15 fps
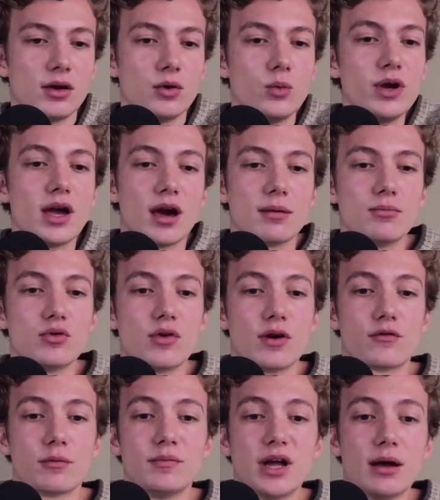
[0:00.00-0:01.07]
We got to move on
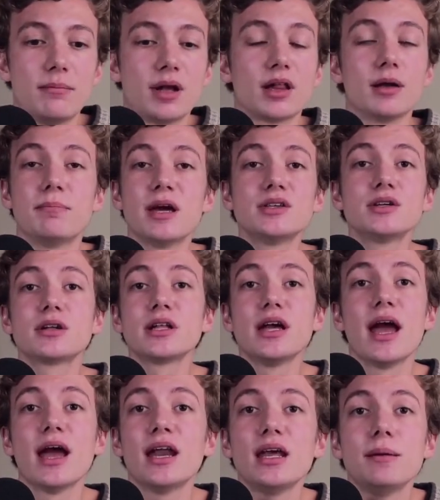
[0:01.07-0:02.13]
from Dan Bailey. Basically,
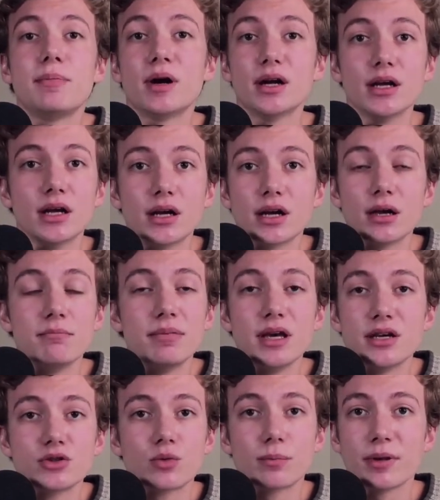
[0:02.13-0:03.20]
anybody can be
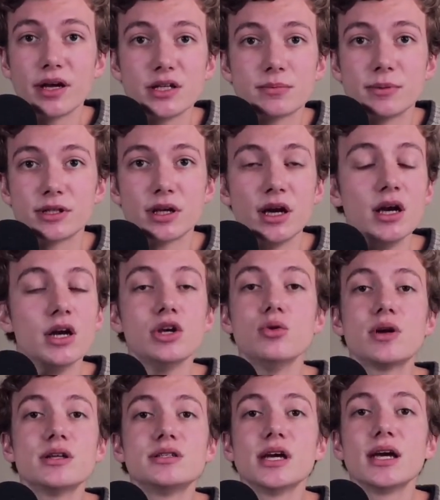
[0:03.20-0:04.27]
his replacement. You
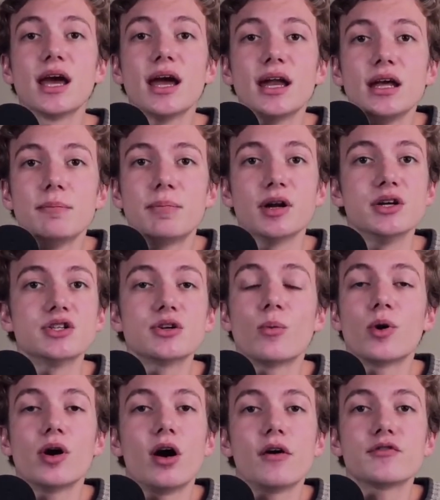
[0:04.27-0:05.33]
can take anybody,
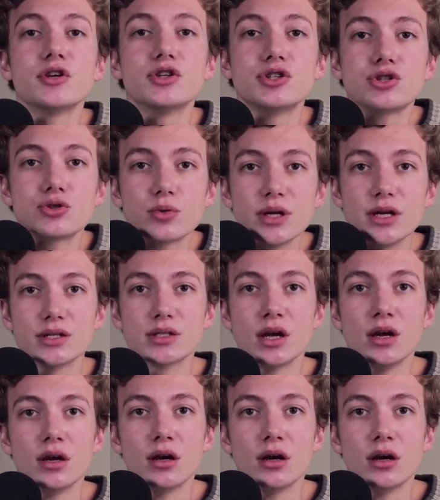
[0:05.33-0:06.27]
someone off the streets.